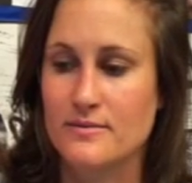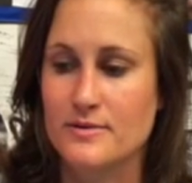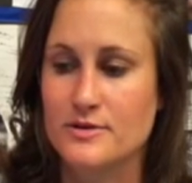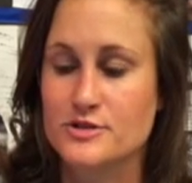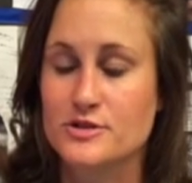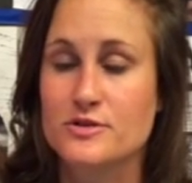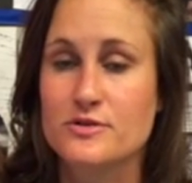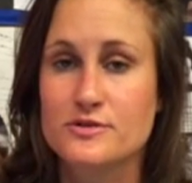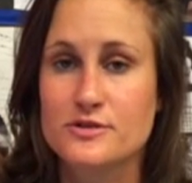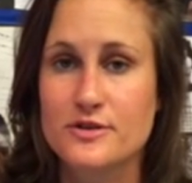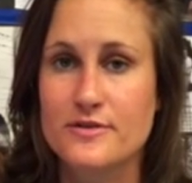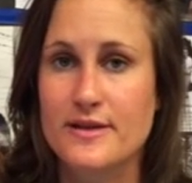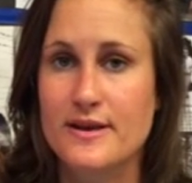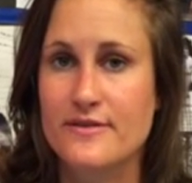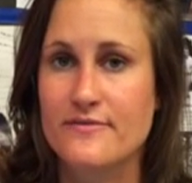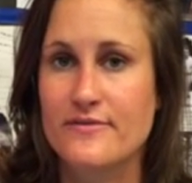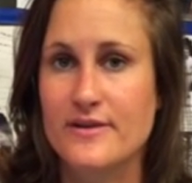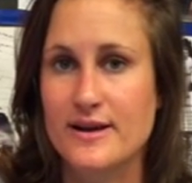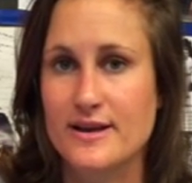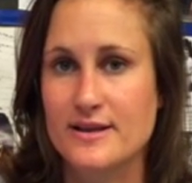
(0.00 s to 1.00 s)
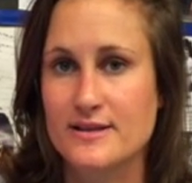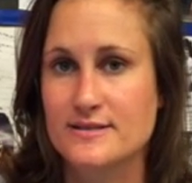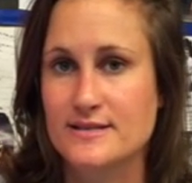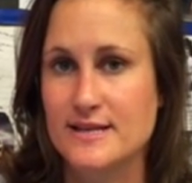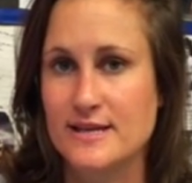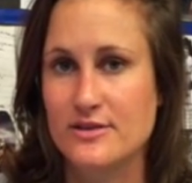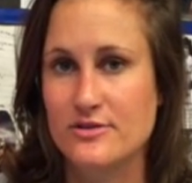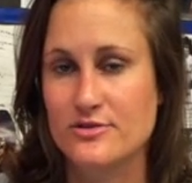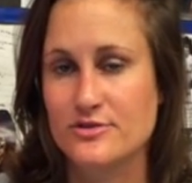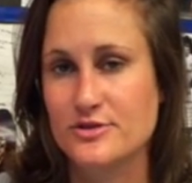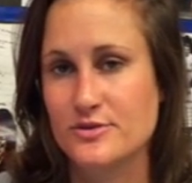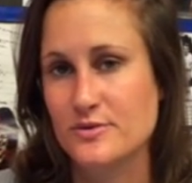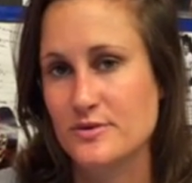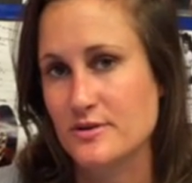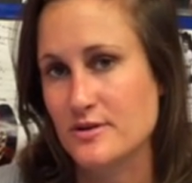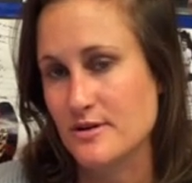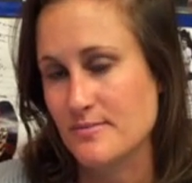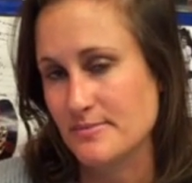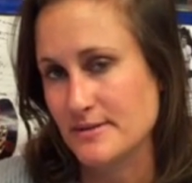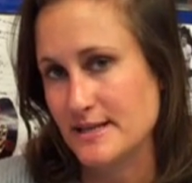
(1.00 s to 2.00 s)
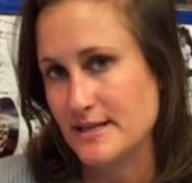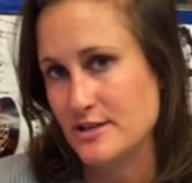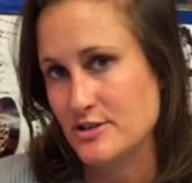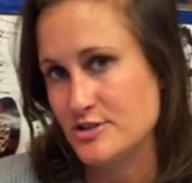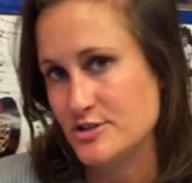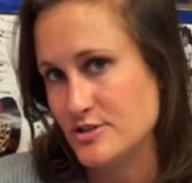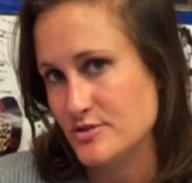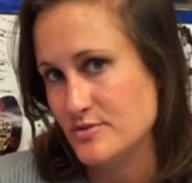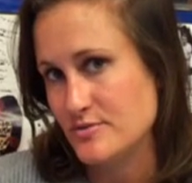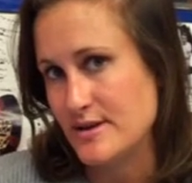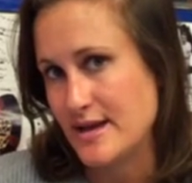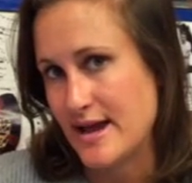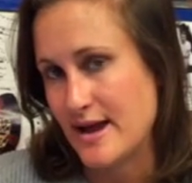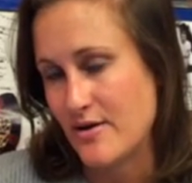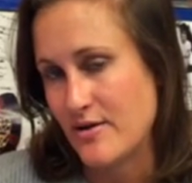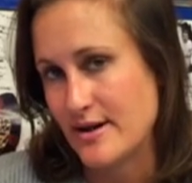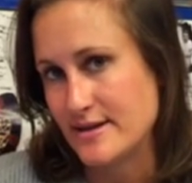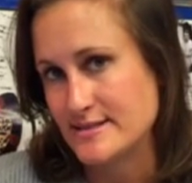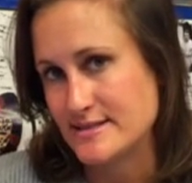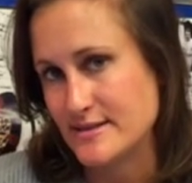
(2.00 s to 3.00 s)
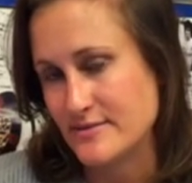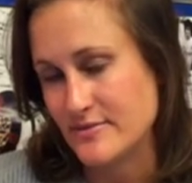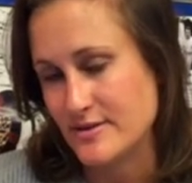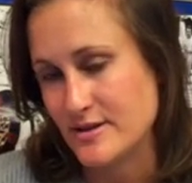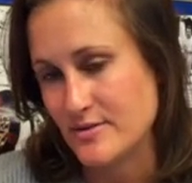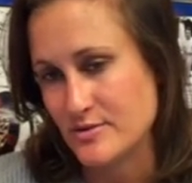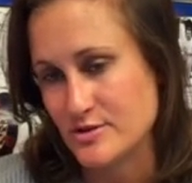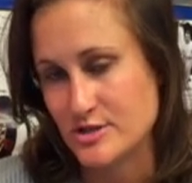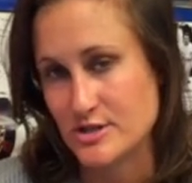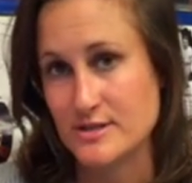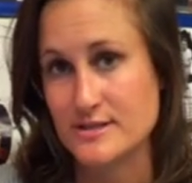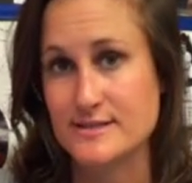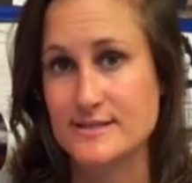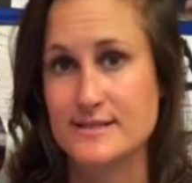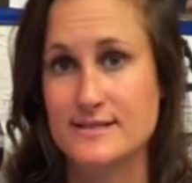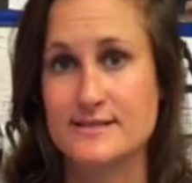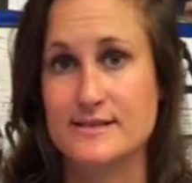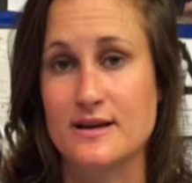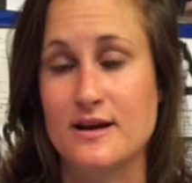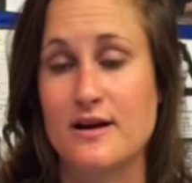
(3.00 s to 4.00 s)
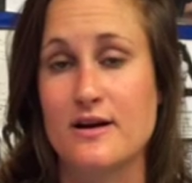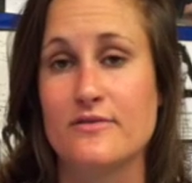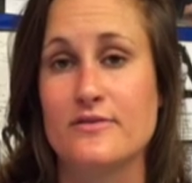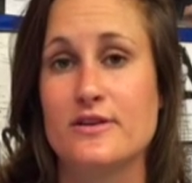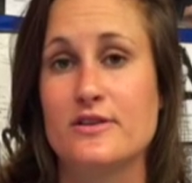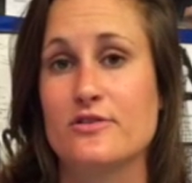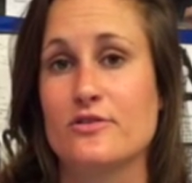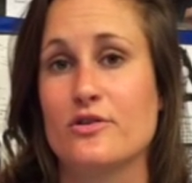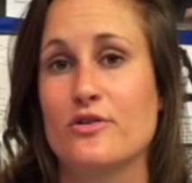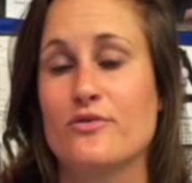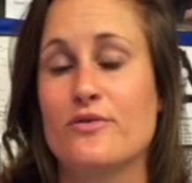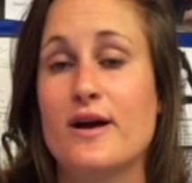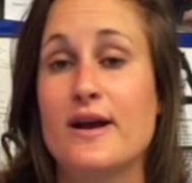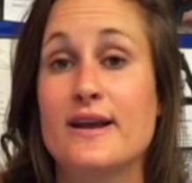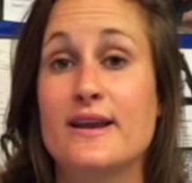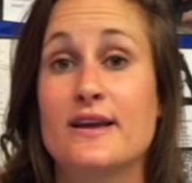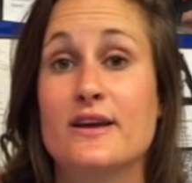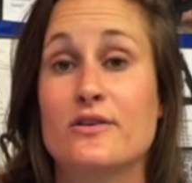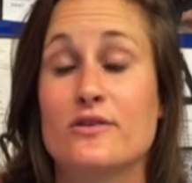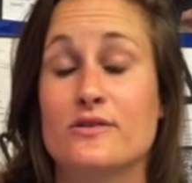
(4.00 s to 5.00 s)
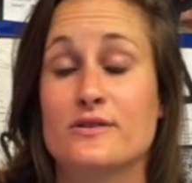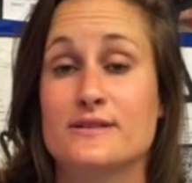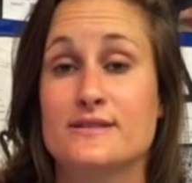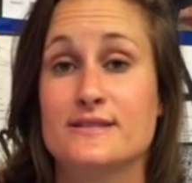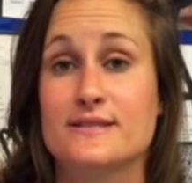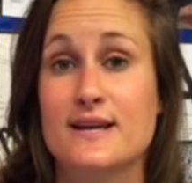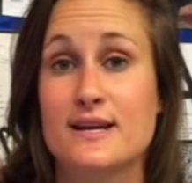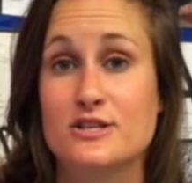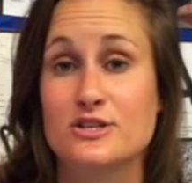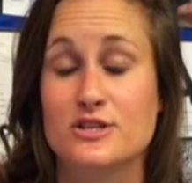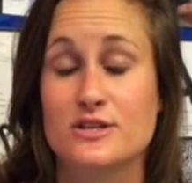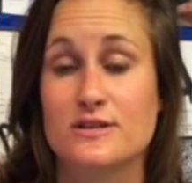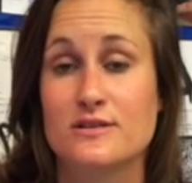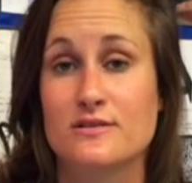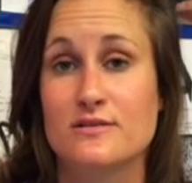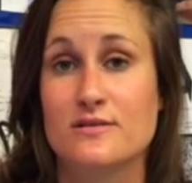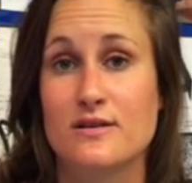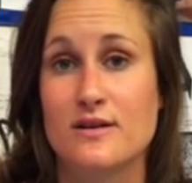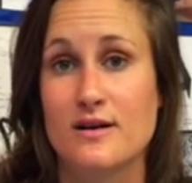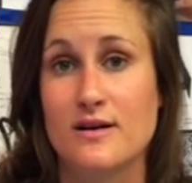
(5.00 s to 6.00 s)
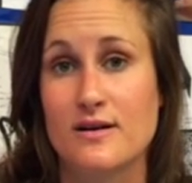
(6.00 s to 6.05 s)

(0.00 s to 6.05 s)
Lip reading: Students are then invited to either complete a do now activity, which consists of either a writing or a sketching,